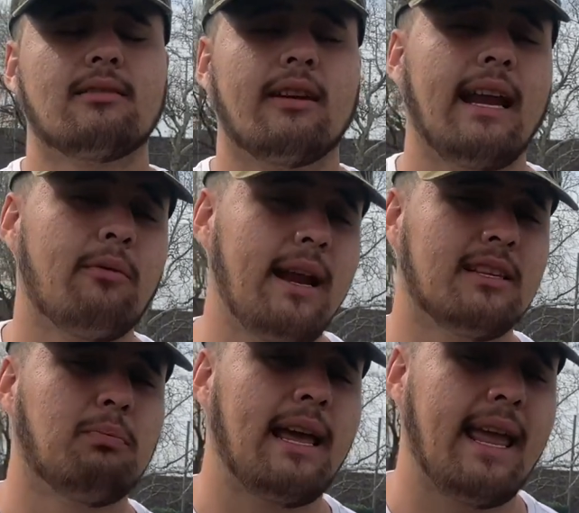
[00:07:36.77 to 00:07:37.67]
ready to
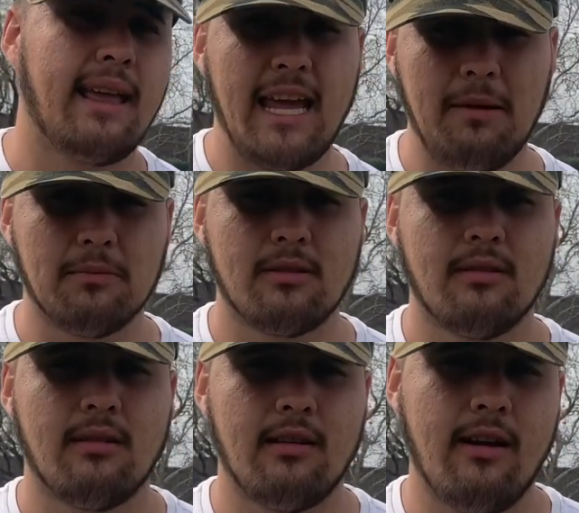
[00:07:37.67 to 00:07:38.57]
play in games,
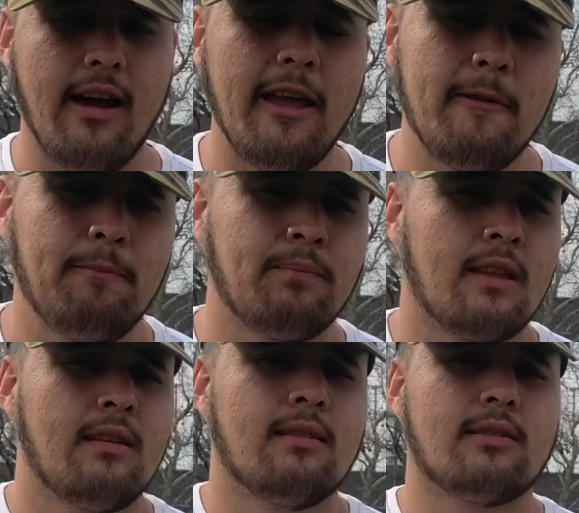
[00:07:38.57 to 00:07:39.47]
all right?
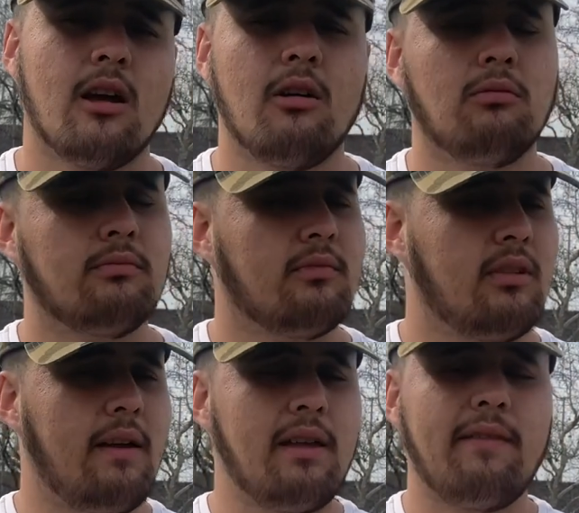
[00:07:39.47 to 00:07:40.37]
So
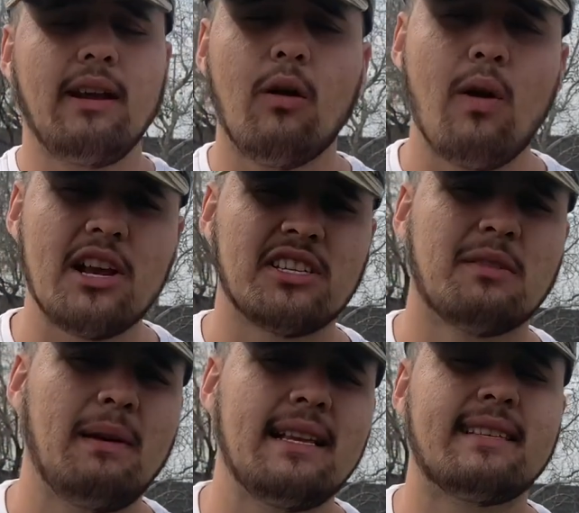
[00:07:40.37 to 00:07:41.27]
if you have any questions,
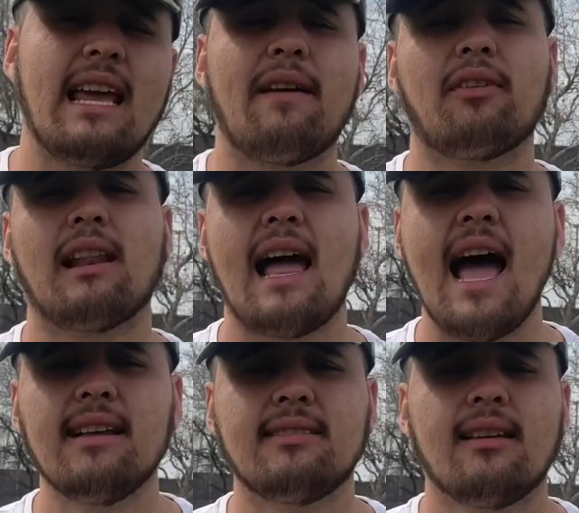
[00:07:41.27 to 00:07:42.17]
please stay after
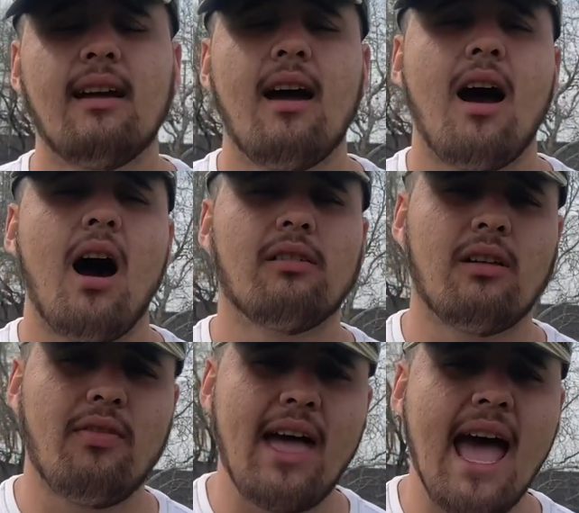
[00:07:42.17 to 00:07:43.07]
class. Other
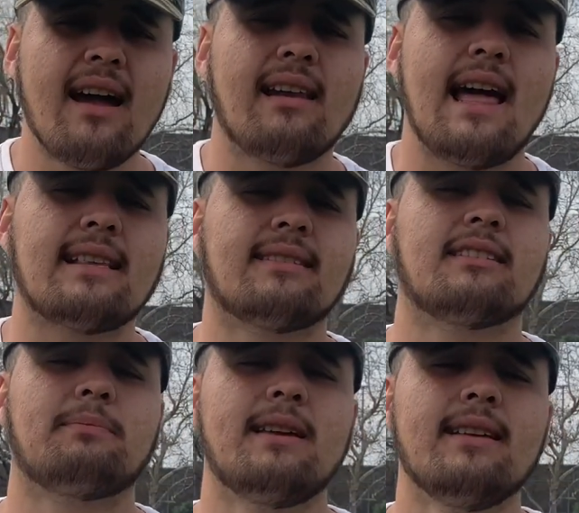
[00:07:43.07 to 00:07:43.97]
than that, class is
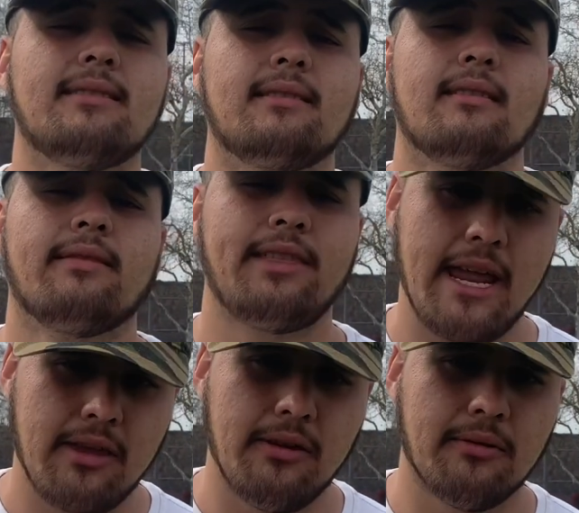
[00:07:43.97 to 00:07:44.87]
dismissed. Thank you.